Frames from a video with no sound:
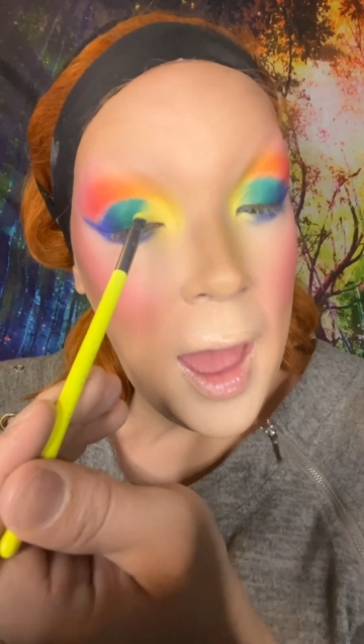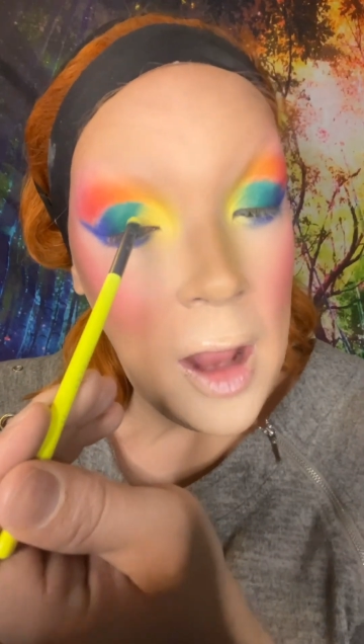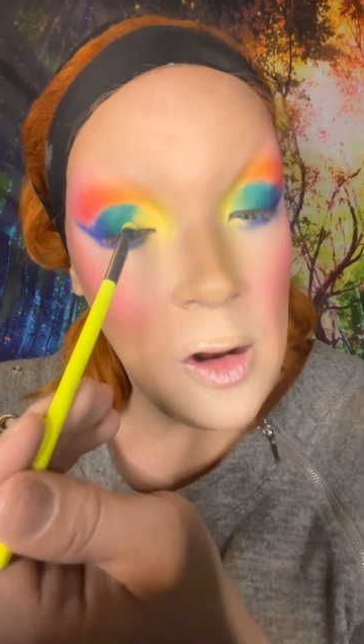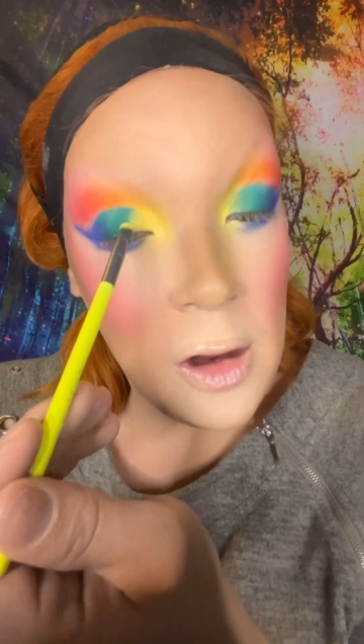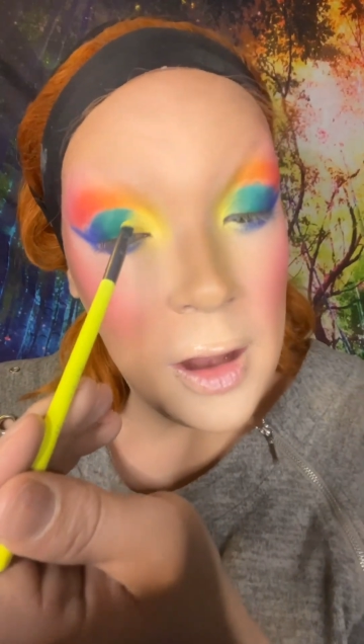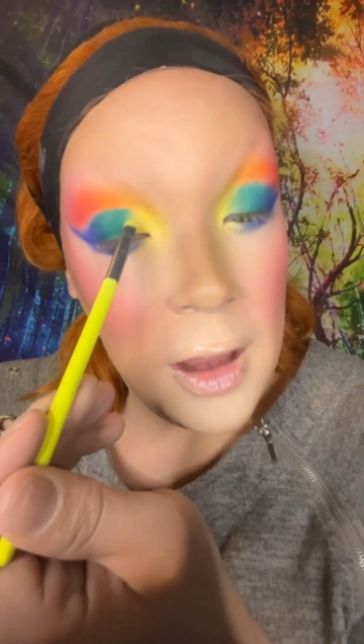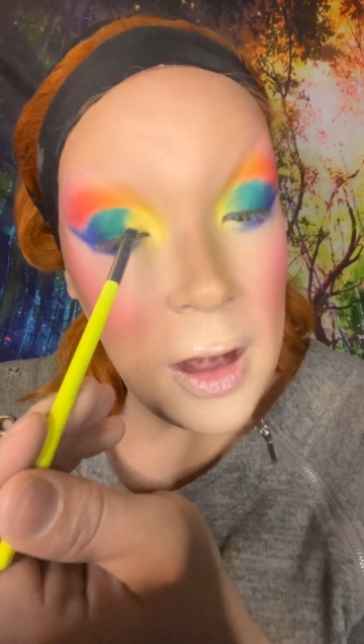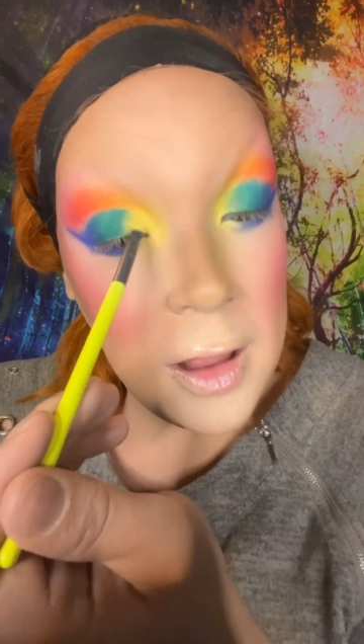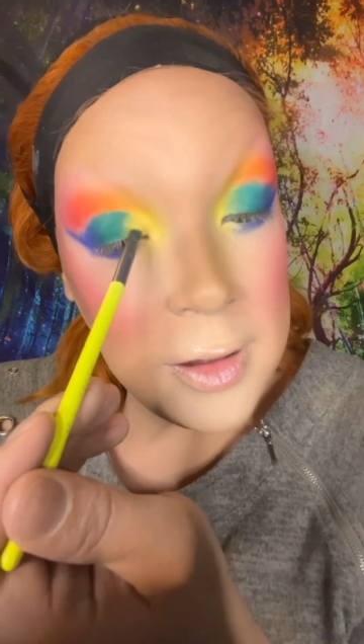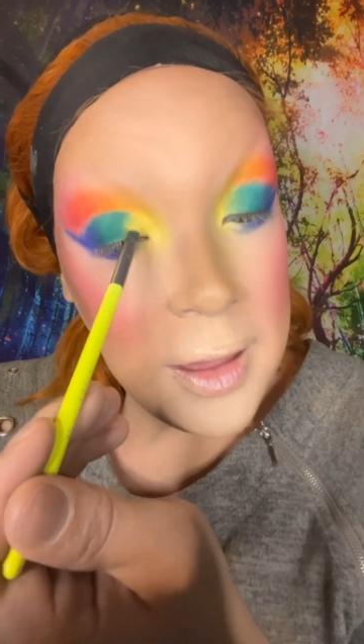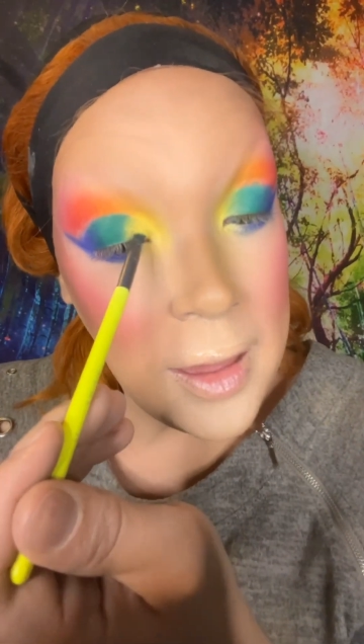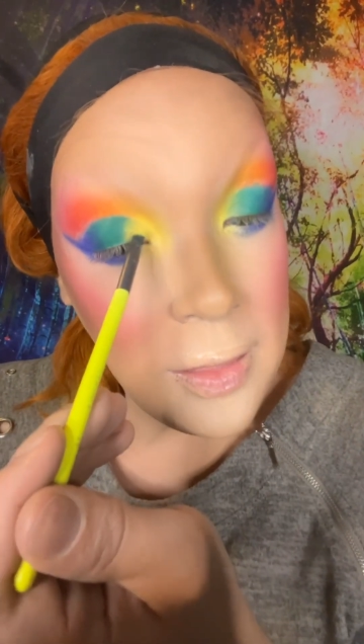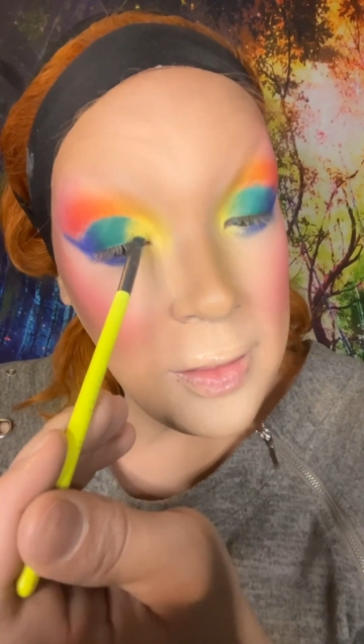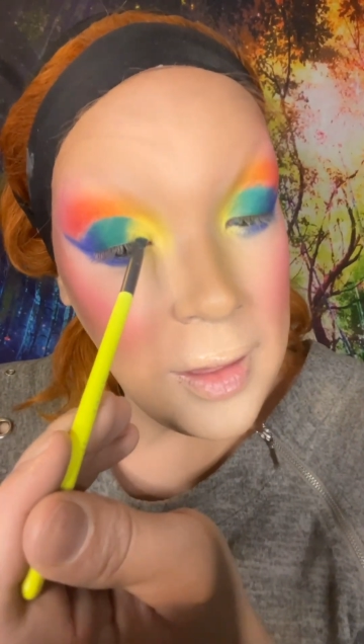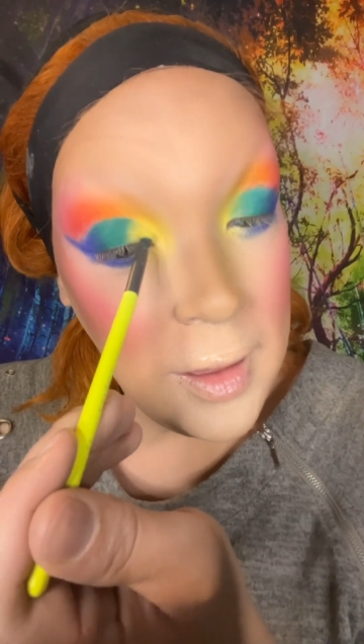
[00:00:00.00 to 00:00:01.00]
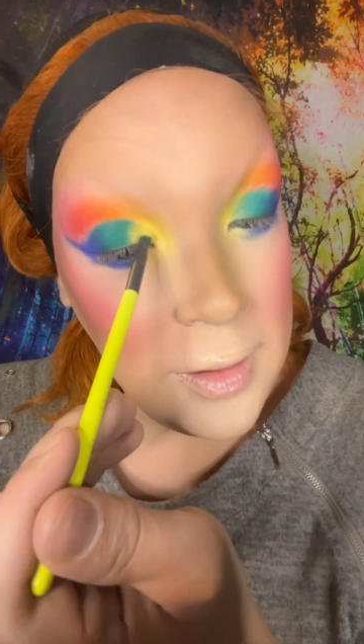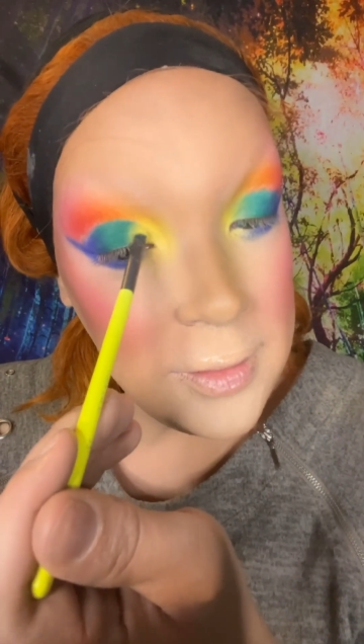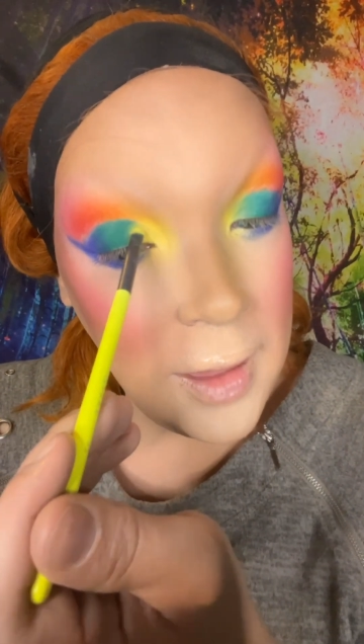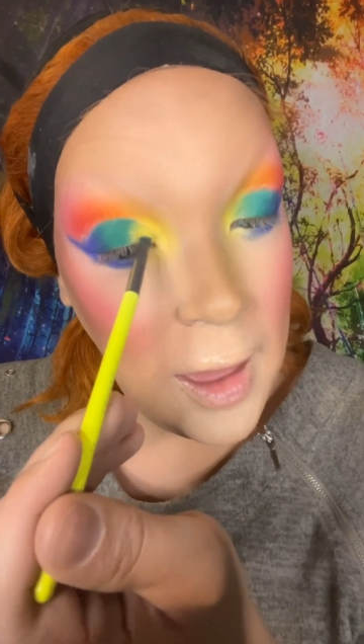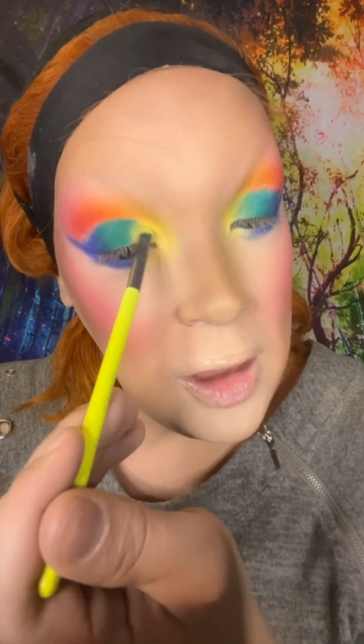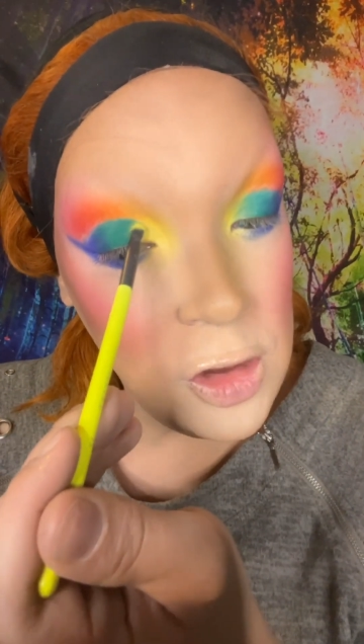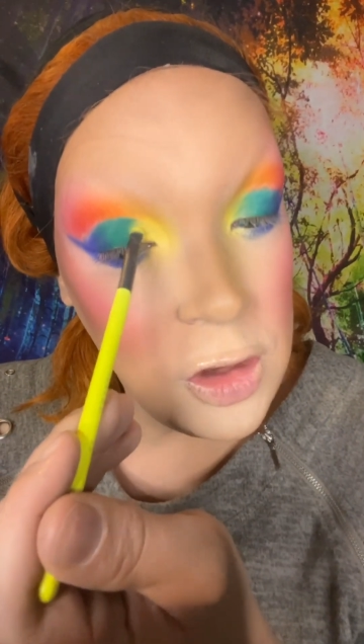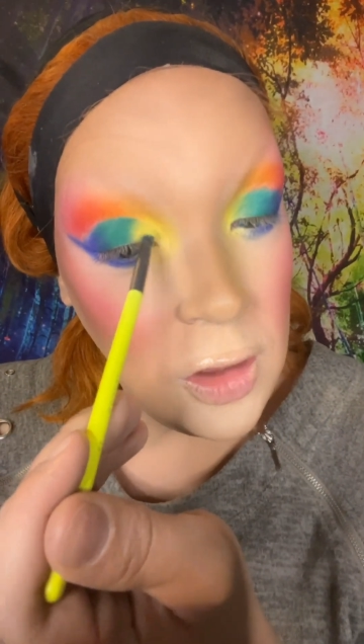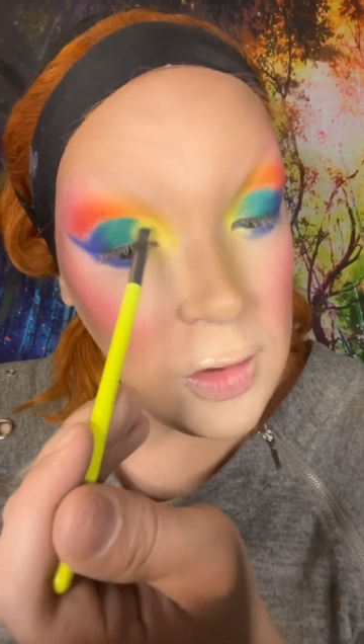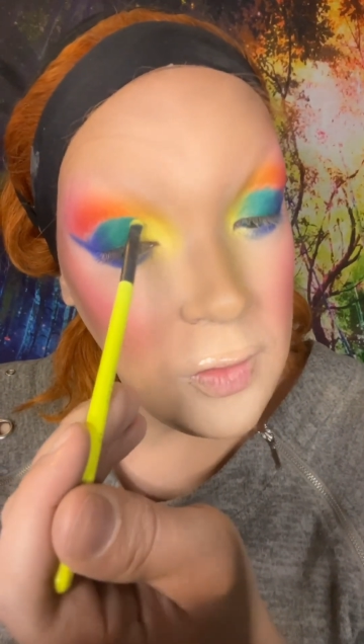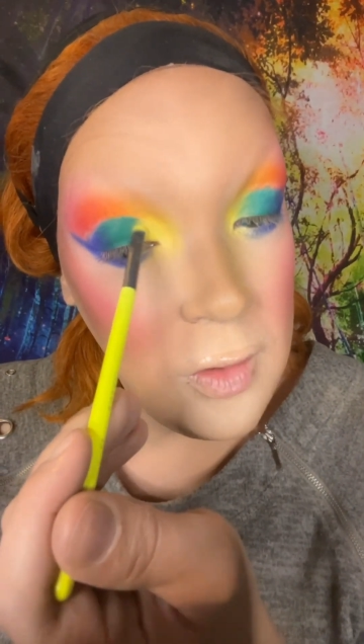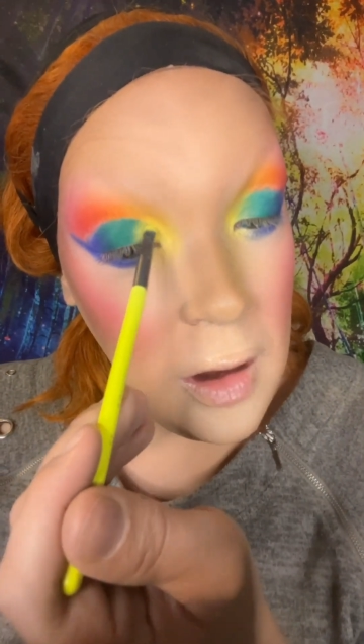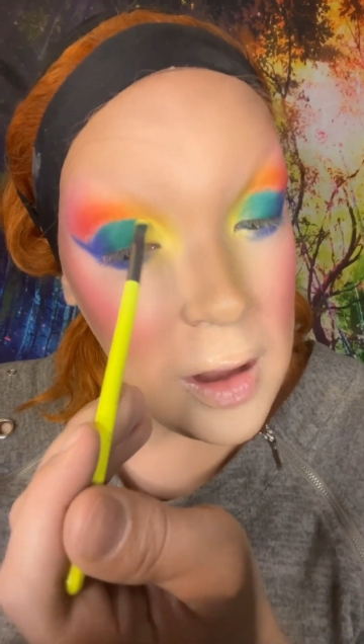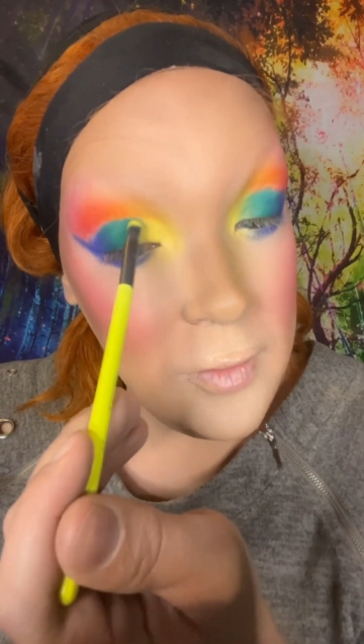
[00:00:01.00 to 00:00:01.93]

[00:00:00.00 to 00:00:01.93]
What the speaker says: You're going to take this and just very,